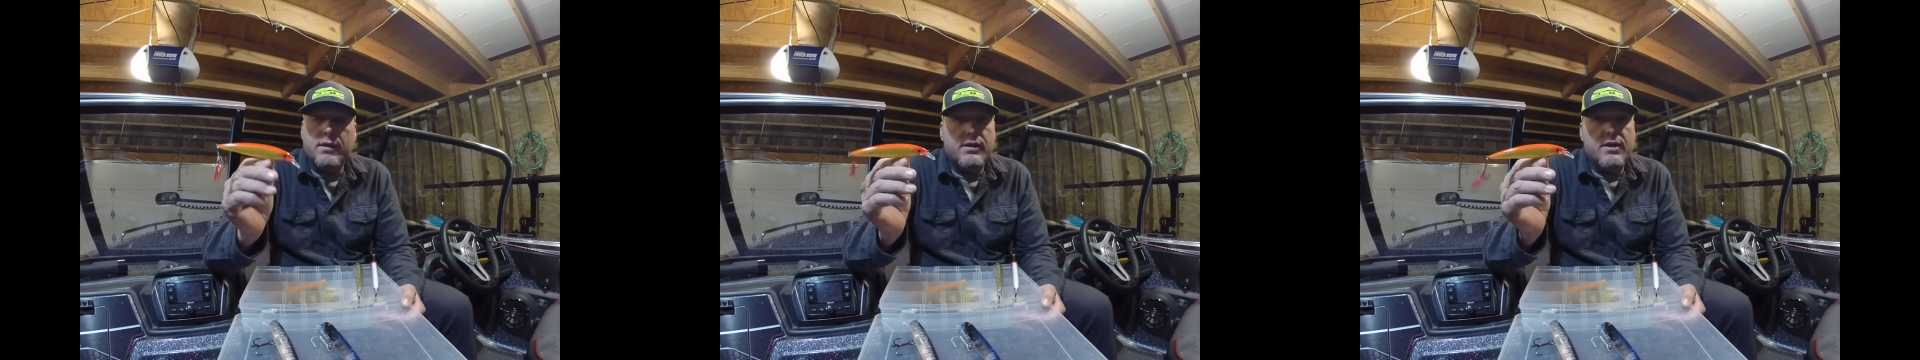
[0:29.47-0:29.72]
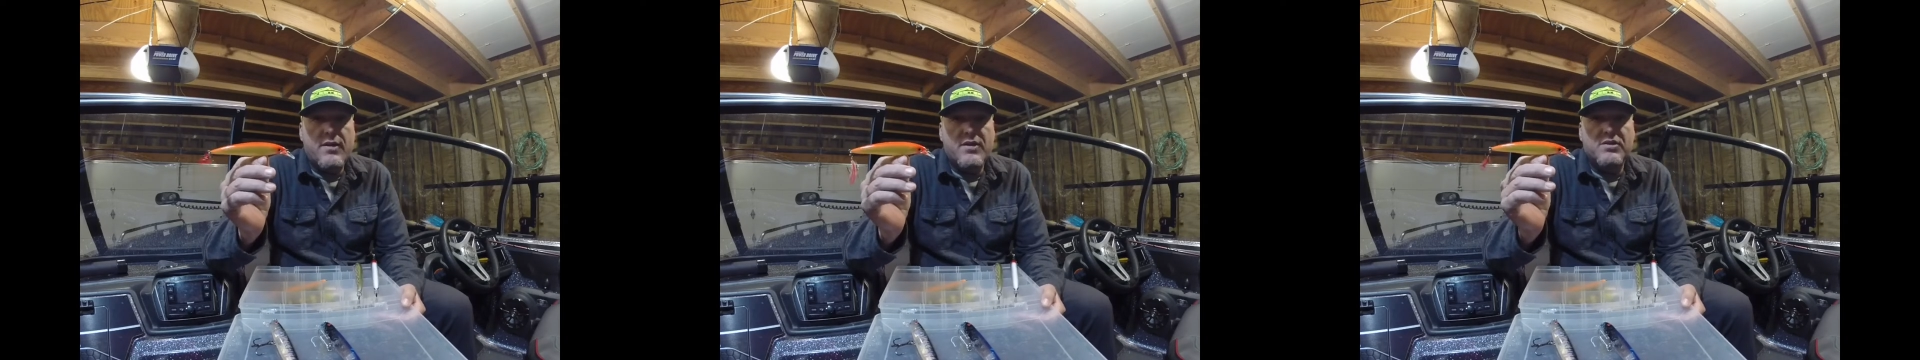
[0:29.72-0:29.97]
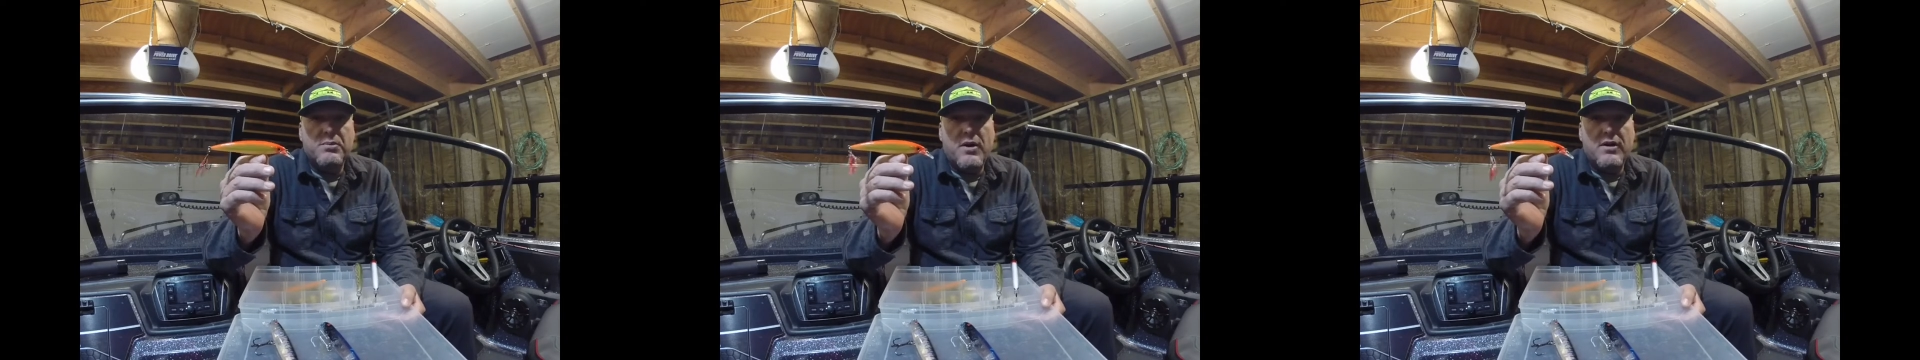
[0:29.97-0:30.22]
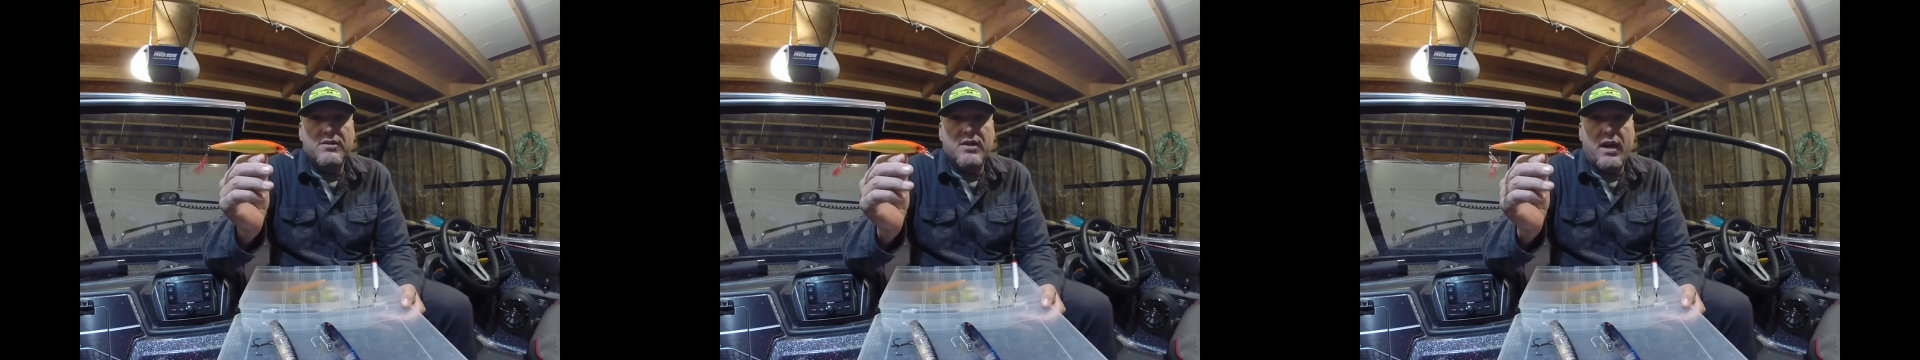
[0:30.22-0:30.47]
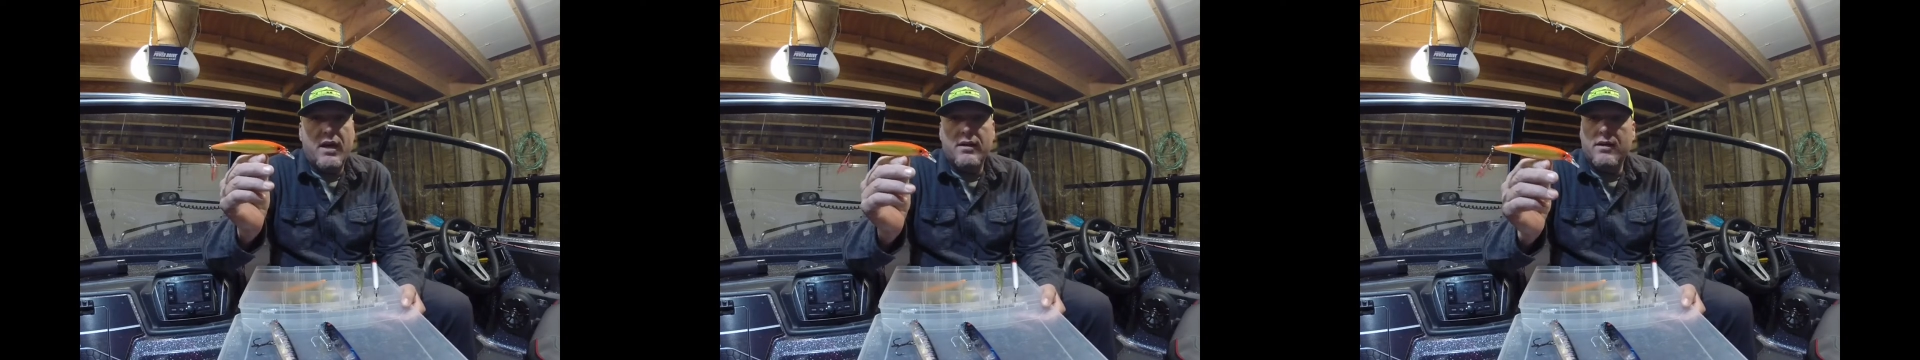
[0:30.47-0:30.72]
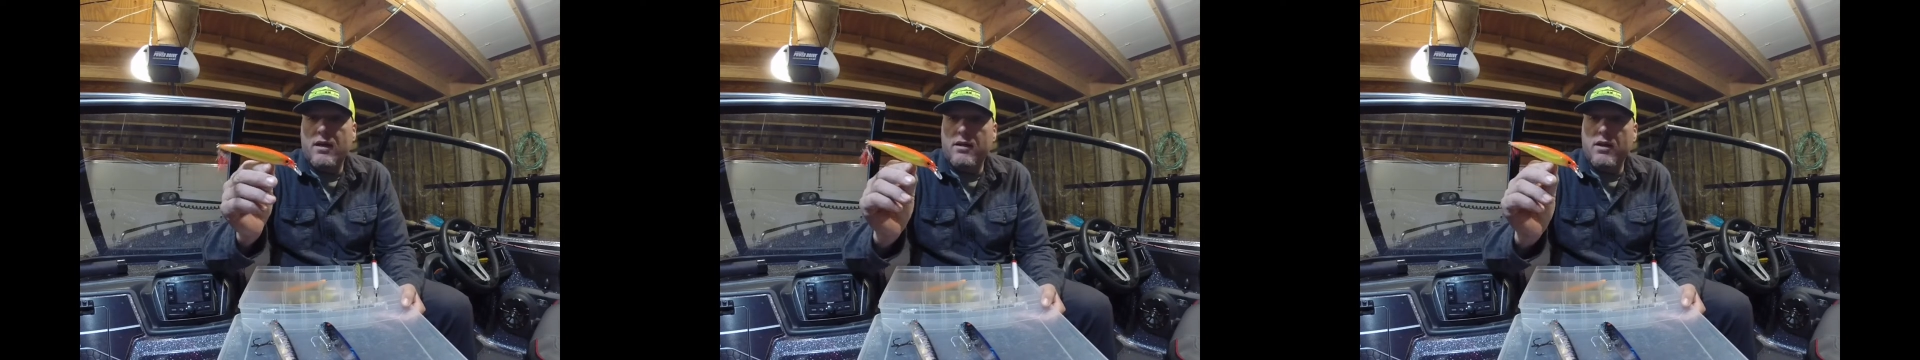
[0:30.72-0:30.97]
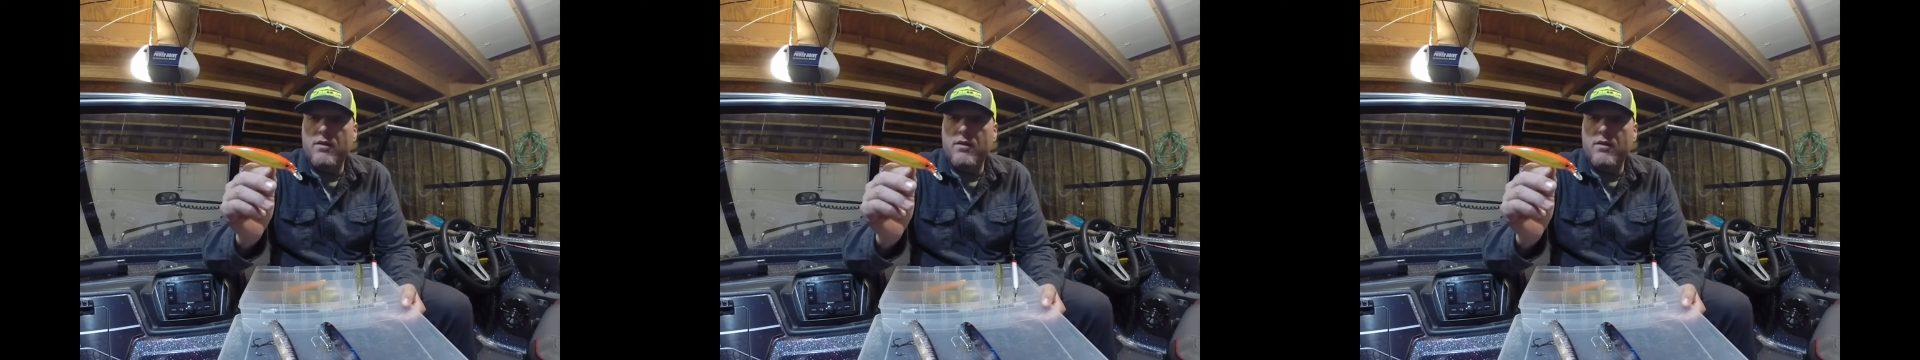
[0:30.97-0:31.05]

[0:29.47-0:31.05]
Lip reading: little on the small side. I